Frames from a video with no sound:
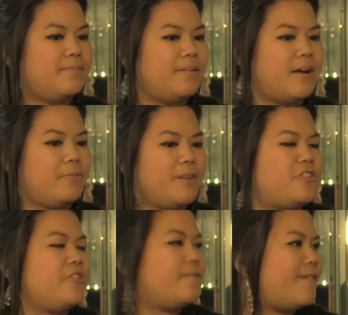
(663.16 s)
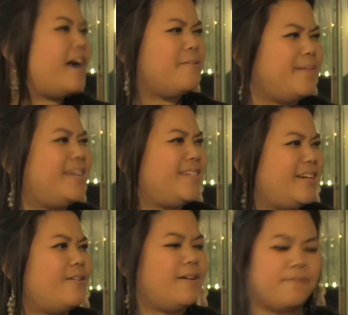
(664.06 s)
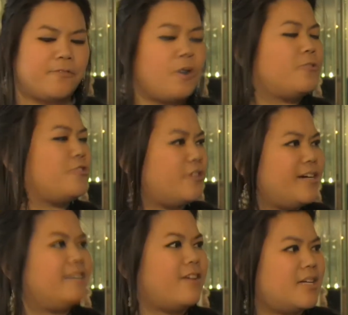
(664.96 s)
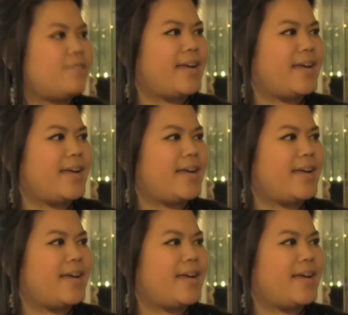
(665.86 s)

a richer environment, of culture in Las